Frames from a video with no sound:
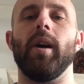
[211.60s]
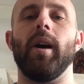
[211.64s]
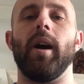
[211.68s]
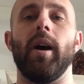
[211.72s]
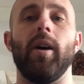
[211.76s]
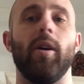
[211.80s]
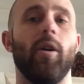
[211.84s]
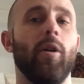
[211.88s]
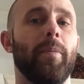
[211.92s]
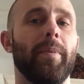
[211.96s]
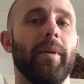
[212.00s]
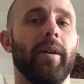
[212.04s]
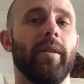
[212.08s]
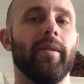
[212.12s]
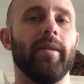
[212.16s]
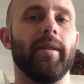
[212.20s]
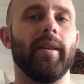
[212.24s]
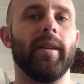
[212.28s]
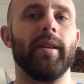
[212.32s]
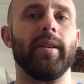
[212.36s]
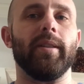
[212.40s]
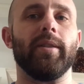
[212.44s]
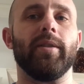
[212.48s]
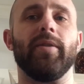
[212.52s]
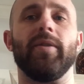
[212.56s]
hope
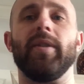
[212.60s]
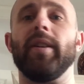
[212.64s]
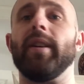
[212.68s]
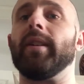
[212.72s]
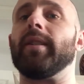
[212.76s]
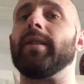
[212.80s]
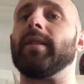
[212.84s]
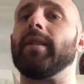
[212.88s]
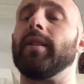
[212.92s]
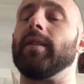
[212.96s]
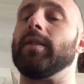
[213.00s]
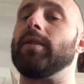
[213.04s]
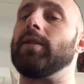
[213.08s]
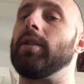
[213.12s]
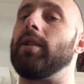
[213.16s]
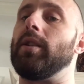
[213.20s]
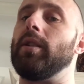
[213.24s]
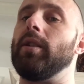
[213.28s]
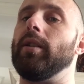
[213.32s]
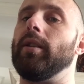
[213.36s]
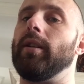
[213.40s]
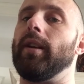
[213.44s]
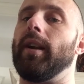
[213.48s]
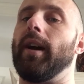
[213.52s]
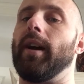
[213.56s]
everything's fixed and
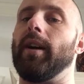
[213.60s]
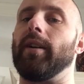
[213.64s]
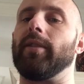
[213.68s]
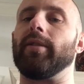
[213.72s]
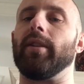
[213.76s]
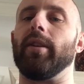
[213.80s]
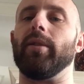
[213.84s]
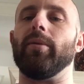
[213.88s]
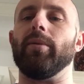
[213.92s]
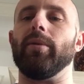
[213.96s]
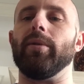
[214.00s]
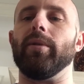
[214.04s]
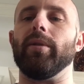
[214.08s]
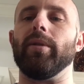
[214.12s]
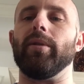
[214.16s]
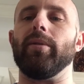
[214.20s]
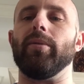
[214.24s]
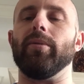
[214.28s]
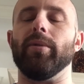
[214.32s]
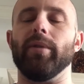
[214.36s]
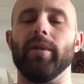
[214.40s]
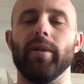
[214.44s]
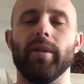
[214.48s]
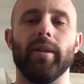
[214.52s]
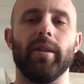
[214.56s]
secured now, because I really,
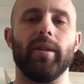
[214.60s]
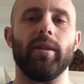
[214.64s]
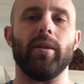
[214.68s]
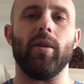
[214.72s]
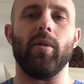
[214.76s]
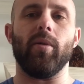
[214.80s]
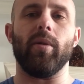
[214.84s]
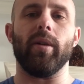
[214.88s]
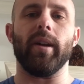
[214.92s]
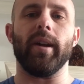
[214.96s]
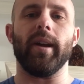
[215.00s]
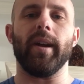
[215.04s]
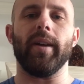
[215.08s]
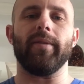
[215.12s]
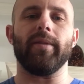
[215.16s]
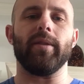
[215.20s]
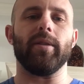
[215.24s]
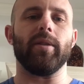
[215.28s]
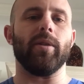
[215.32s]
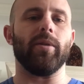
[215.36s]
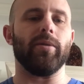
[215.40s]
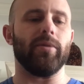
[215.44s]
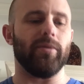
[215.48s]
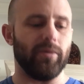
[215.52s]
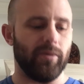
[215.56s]
really don't want to have to
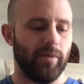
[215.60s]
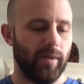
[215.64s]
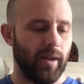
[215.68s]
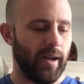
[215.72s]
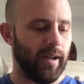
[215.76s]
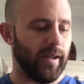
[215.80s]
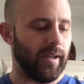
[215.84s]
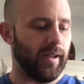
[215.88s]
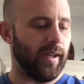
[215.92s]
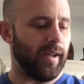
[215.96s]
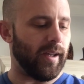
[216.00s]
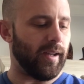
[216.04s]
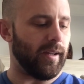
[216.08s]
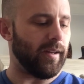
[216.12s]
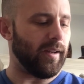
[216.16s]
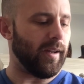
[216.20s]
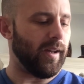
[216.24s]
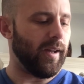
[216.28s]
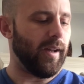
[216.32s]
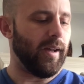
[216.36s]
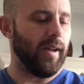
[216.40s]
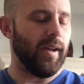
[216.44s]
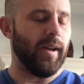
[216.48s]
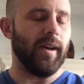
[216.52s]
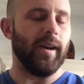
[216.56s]
go through that again.
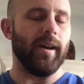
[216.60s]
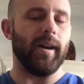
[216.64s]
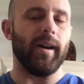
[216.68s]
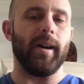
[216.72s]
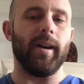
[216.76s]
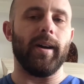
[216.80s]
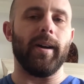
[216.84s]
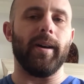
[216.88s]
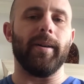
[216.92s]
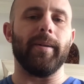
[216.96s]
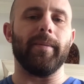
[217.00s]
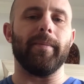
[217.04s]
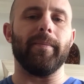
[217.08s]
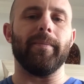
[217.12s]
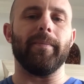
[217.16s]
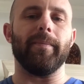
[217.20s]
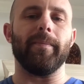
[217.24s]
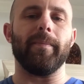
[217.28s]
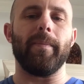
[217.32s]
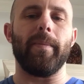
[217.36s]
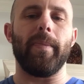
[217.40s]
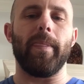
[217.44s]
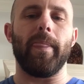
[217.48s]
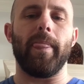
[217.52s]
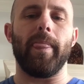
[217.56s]

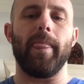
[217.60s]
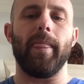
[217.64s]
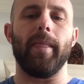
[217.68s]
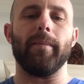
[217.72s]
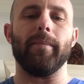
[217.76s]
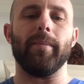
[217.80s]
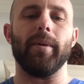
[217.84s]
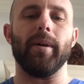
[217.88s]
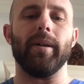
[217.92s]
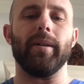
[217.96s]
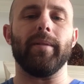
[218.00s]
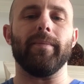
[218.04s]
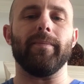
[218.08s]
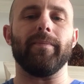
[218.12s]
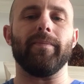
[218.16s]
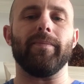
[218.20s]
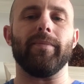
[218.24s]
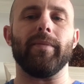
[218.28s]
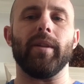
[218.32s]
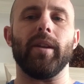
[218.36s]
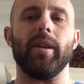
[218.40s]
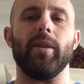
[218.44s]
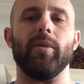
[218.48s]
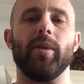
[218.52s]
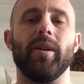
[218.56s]
But
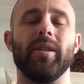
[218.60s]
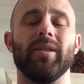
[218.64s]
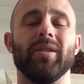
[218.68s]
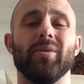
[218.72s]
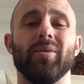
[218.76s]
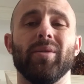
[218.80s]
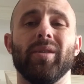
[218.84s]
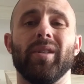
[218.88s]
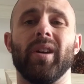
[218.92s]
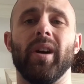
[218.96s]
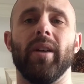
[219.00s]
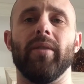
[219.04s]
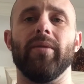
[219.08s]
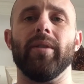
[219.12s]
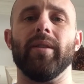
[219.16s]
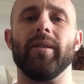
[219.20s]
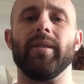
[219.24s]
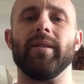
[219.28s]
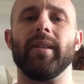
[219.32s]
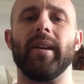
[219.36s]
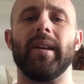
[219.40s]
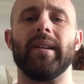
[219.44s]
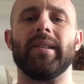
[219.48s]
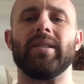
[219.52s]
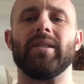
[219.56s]
anyways, the
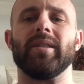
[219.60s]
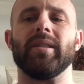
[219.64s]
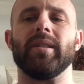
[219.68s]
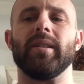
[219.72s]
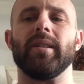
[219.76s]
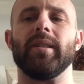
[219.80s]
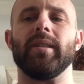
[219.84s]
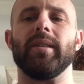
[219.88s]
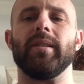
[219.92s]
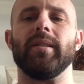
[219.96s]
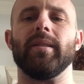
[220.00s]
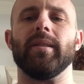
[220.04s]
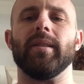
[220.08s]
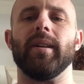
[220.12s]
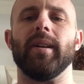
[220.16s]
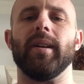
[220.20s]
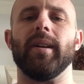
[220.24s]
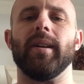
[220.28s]
recovery's actually